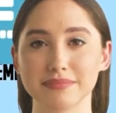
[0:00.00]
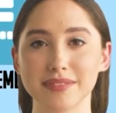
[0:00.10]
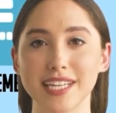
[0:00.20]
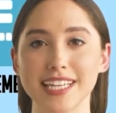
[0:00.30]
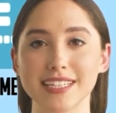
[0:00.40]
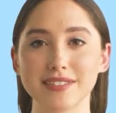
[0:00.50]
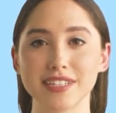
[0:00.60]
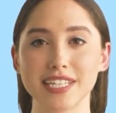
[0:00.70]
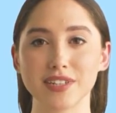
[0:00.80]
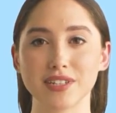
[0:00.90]
To use
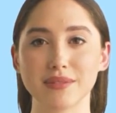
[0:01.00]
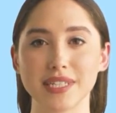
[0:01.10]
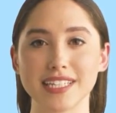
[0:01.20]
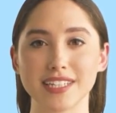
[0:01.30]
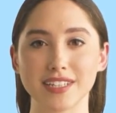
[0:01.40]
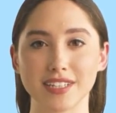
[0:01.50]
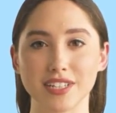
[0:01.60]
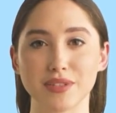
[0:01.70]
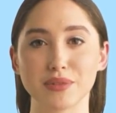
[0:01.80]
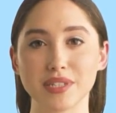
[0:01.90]
VNNOX Media,
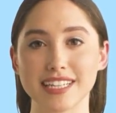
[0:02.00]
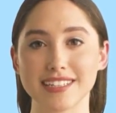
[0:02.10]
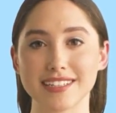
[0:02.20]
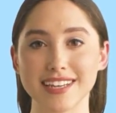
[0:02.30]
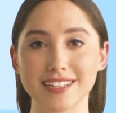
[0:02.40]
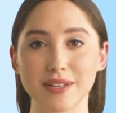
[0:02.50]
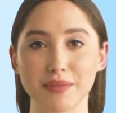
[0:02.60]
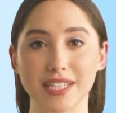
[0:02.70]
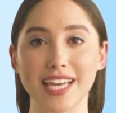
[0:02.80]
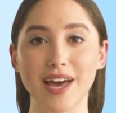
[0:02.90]
you will need to set up
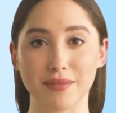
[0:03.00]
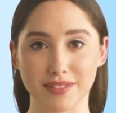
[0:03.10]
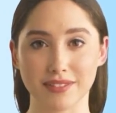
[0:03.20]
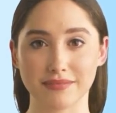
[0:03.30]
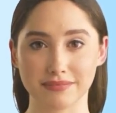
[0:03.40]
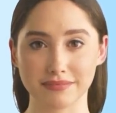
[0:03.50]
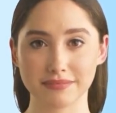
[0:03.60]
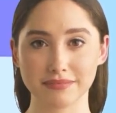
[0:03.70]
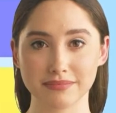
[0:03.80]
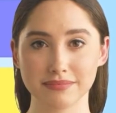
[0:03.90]
an account.
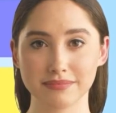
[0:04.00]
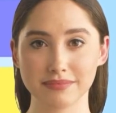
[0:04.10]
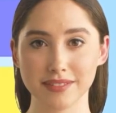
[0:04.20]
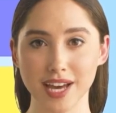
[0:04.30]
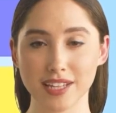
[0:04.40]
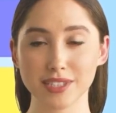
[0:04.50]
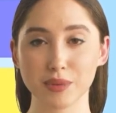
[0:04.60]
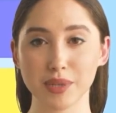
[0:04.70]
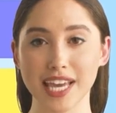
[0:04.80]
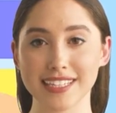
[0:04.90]

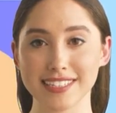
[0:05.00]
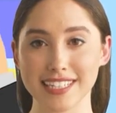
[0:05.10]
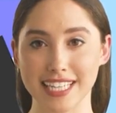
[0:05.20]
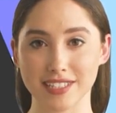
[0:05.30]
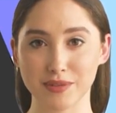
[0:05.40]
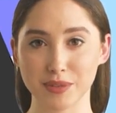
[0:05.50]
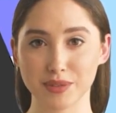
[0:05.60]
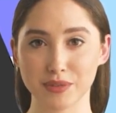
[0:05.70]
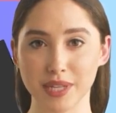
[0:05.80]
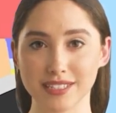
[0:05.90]
Terminal players at each of your
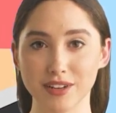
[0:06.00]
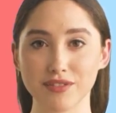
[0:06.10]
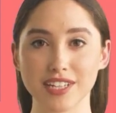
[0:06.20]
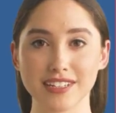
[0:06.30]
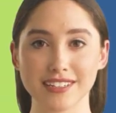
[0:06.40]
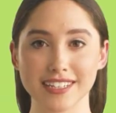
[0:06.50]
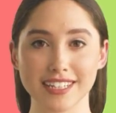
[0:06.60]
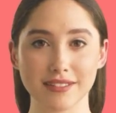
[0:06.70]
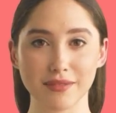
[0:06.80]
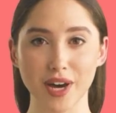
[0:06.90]
screens are registered
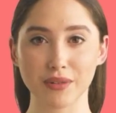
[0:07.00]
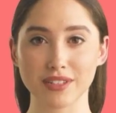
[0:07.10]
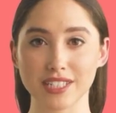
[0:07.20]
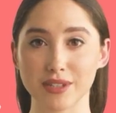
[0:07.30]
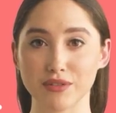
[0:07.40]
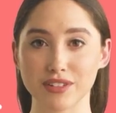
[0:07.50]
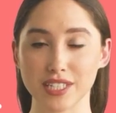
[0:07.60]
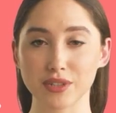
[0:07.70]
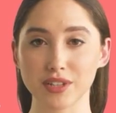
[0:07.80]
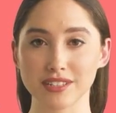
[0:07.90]
and bound to your
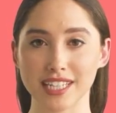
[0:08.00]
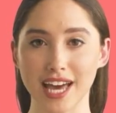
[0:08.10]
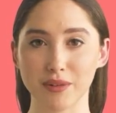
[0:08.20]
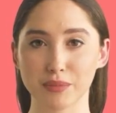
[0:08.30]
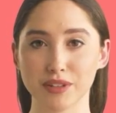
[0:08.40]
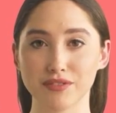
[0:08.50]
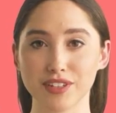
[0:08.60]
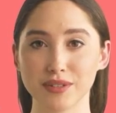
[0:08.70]
VNNOX account with a few